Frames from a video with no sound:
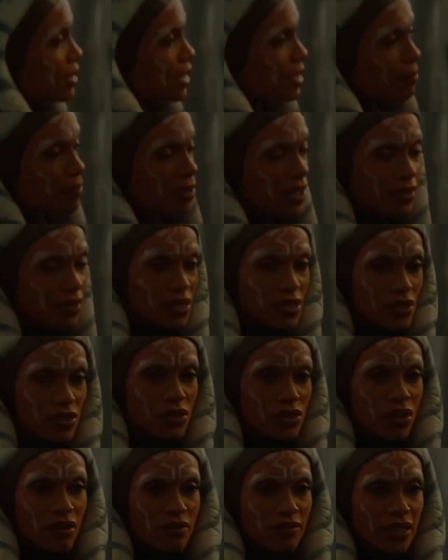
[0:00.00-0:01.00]
but it gives
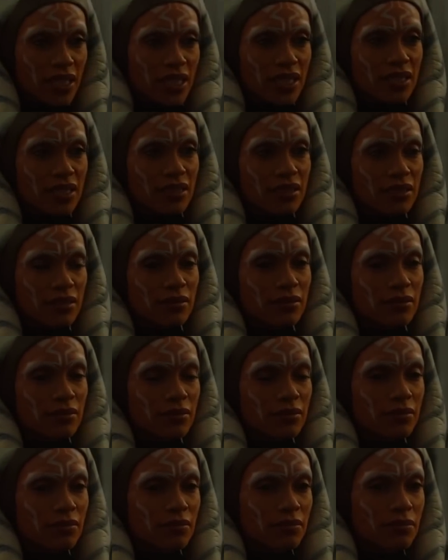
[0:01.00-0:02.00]
pause
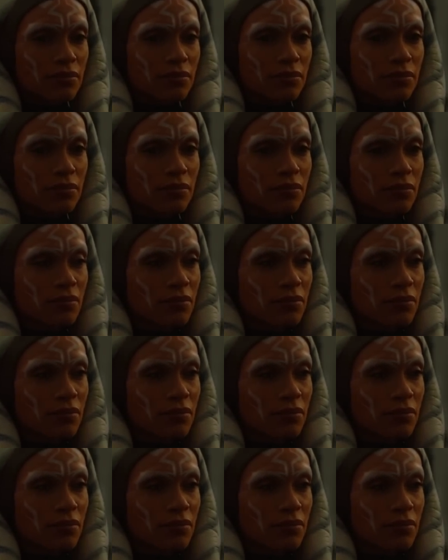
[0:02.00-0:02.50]
nonetheless.